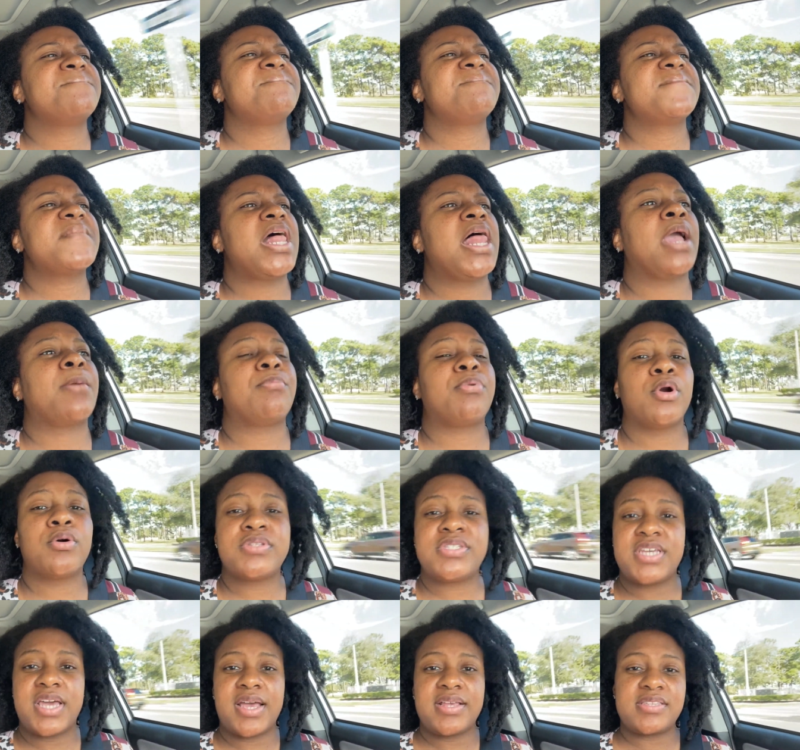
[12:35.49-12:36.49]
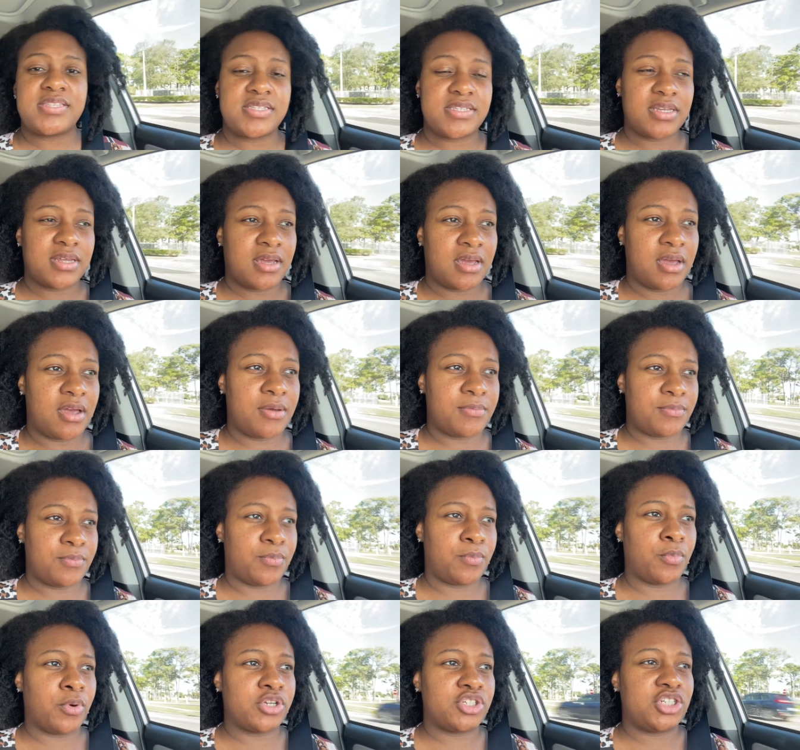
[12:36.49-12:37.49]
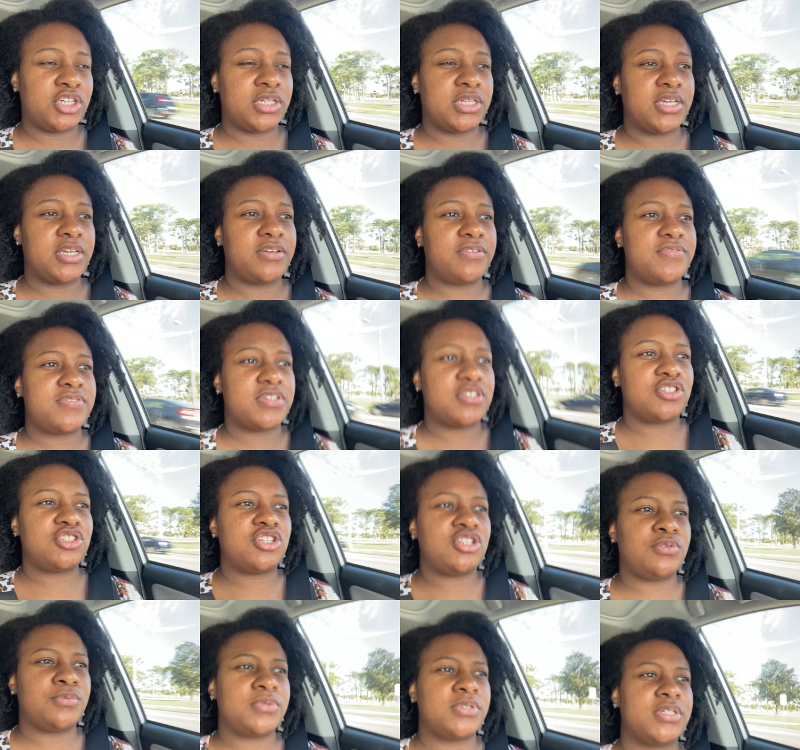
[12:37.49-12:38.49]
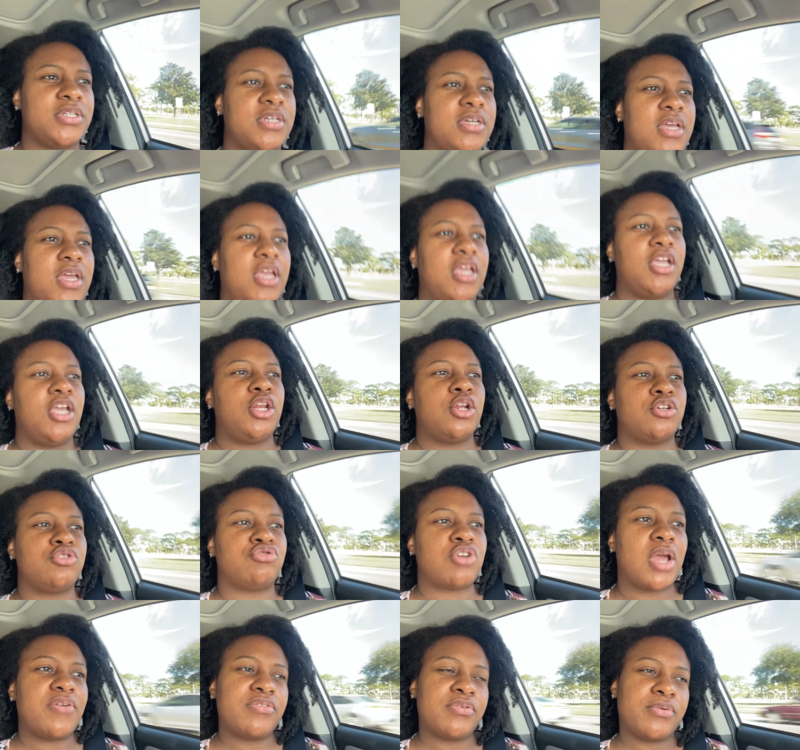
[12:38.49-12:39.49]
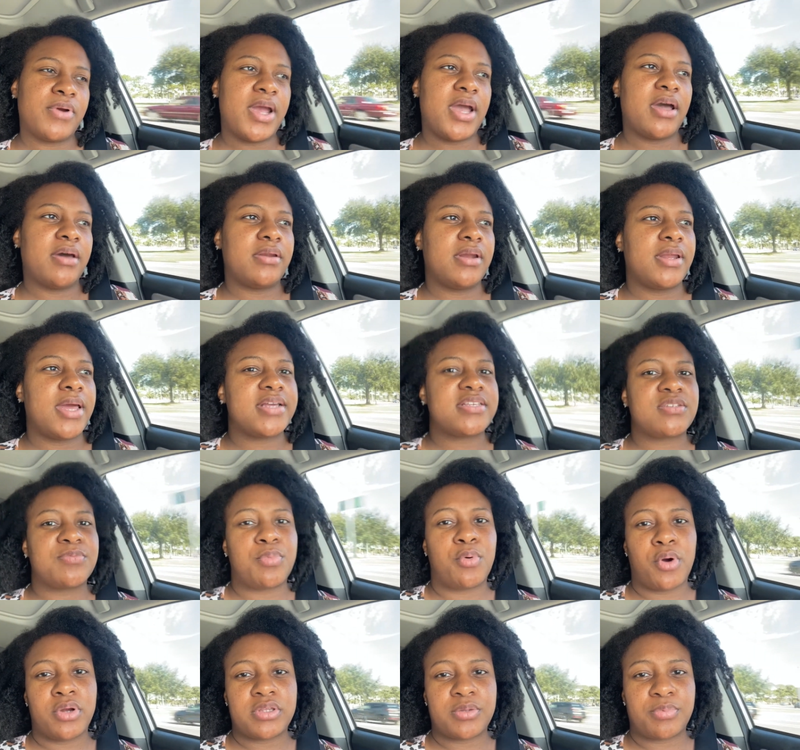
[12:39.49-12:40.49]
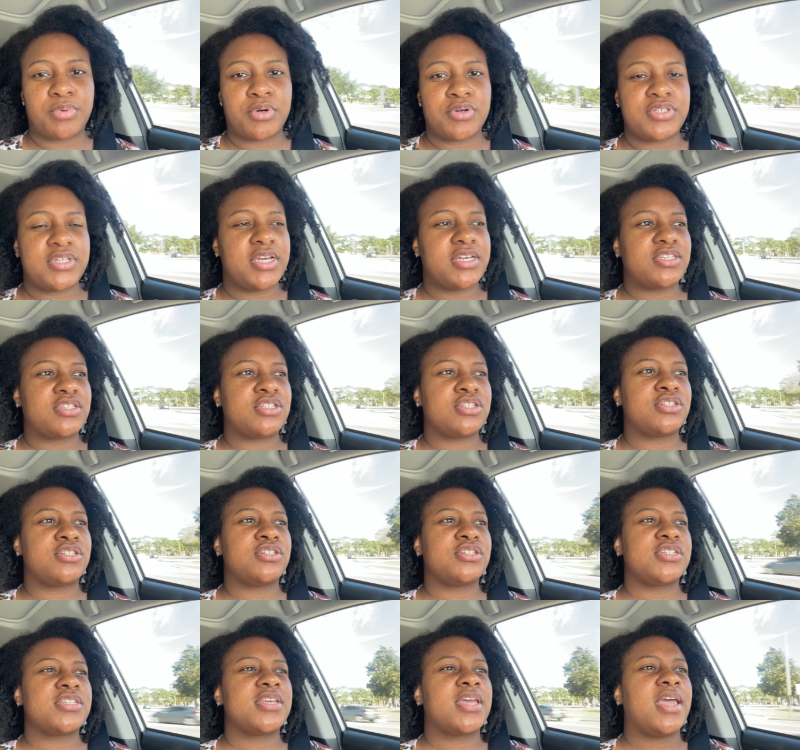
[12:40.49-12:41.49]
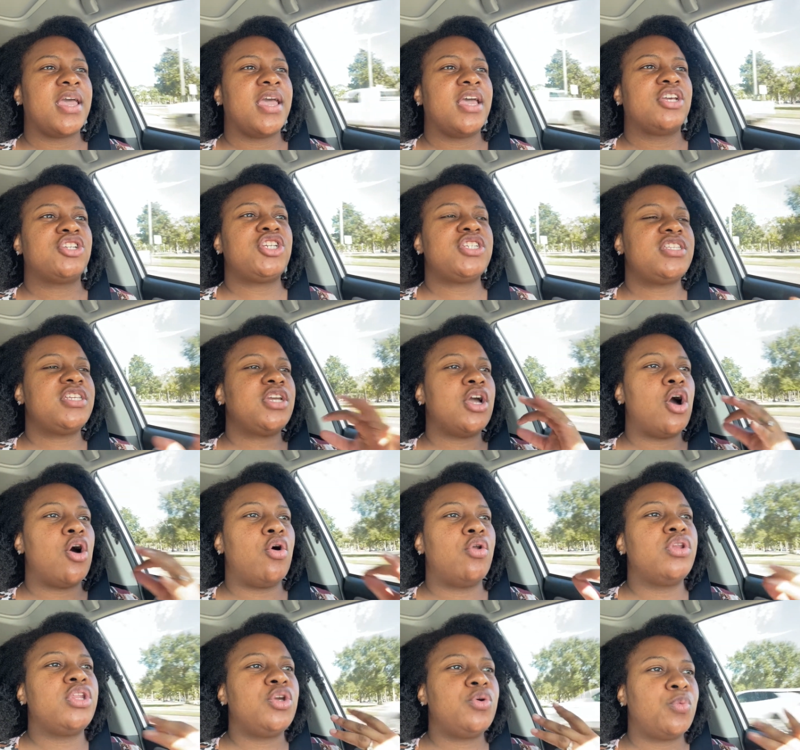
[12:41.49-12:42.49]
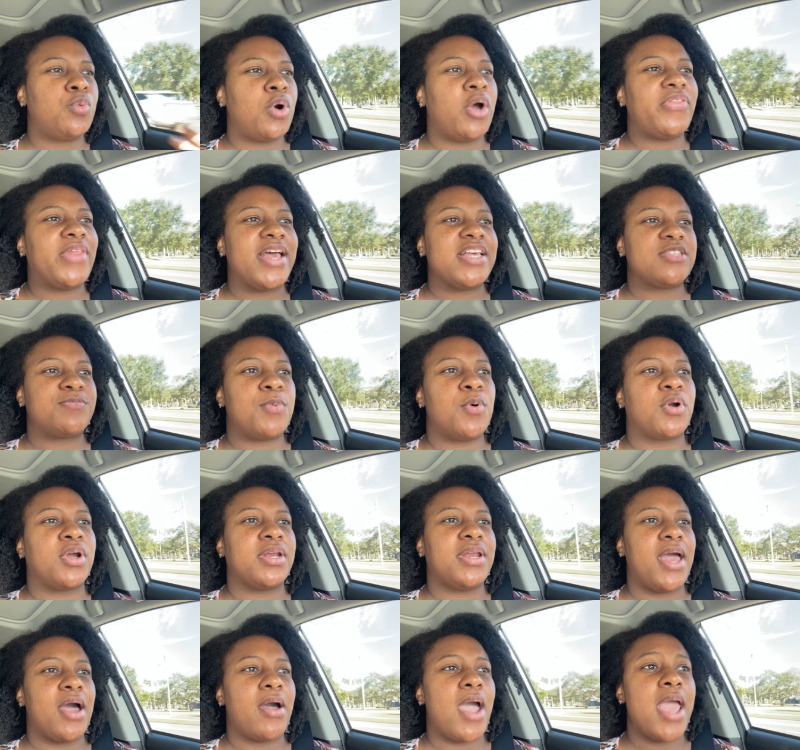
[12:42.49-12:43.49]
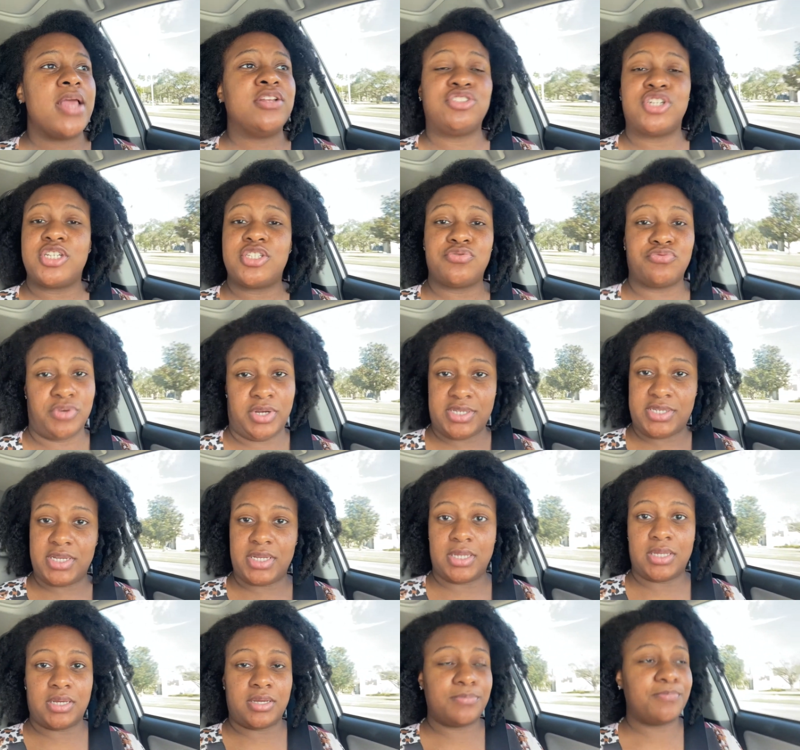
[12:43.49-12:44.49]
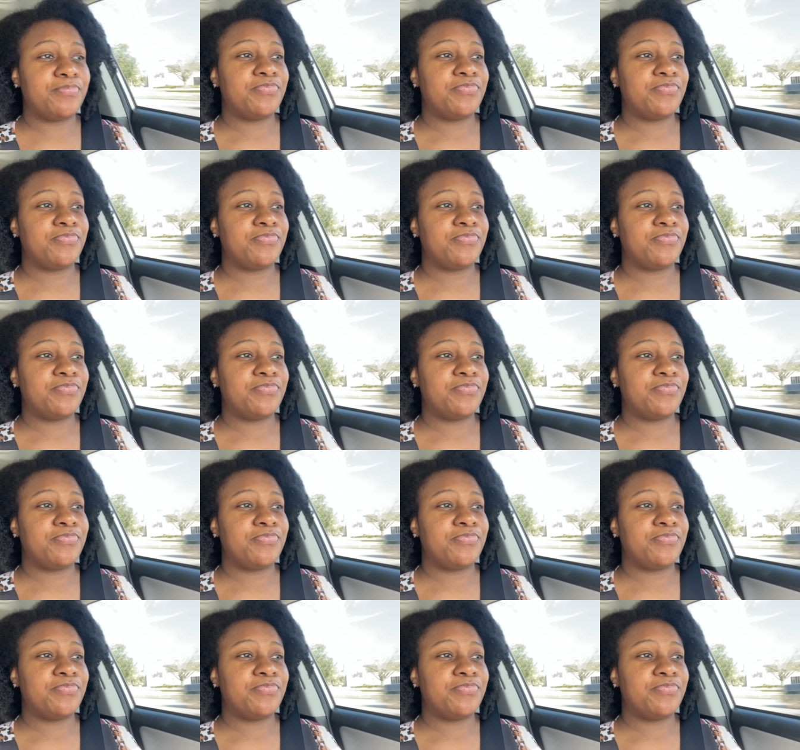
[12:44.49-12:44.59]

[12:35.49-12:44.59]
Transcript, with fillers: like, protests um, where she lives, and she would, you know, drive around and, like, support the protesters. She's the only one that's spoken out. And just recently,